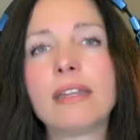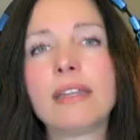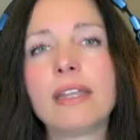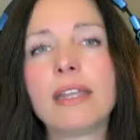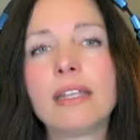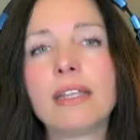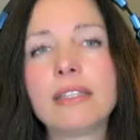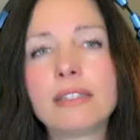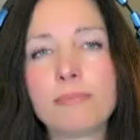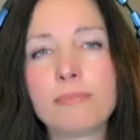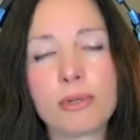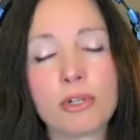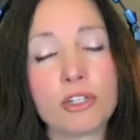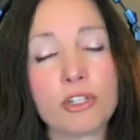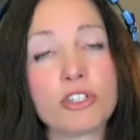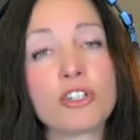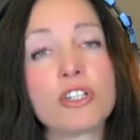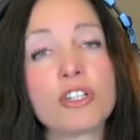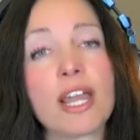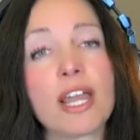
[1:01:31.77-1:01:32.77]
it's
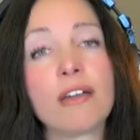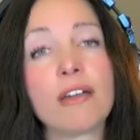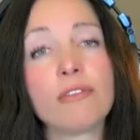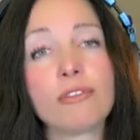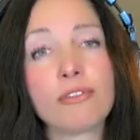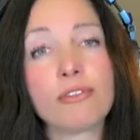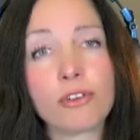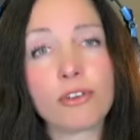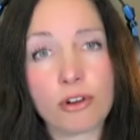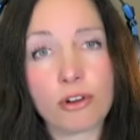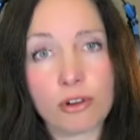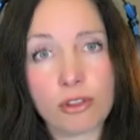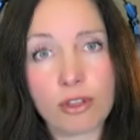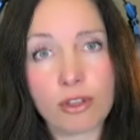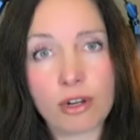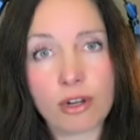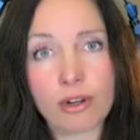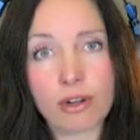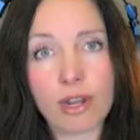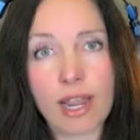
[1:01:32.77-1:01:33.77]
pushed out
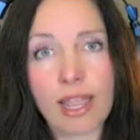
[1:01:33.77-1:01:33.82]
further